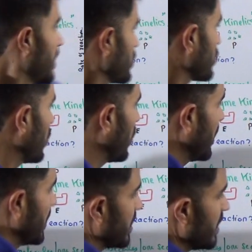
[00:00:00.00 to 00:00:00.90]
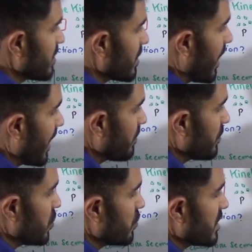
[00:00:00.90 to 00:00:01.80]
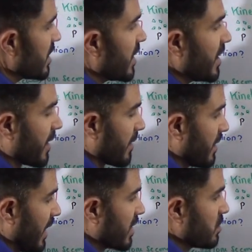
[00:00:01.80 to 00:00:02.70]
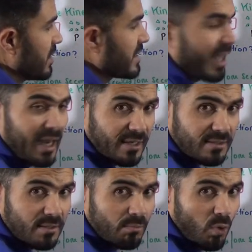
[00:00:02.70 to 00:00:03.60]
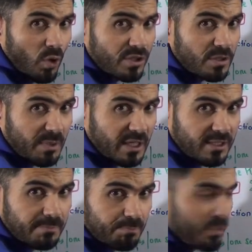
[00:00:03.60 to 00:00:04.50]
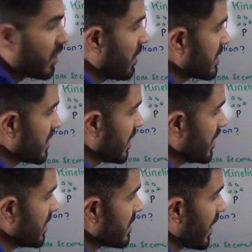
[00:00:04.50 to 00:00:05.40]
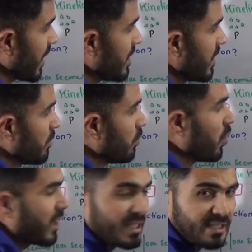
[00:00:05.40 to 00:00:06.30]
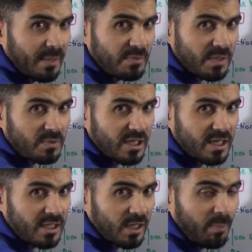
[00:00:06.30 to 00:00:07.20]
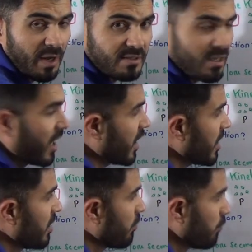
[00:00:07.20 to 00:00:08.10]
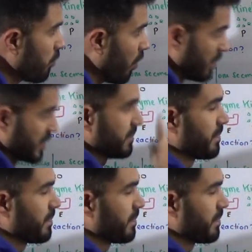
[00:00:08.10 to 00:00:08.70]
So this line which you see here actually tell us more speed, because in this line more enzyme substrate complex are formed.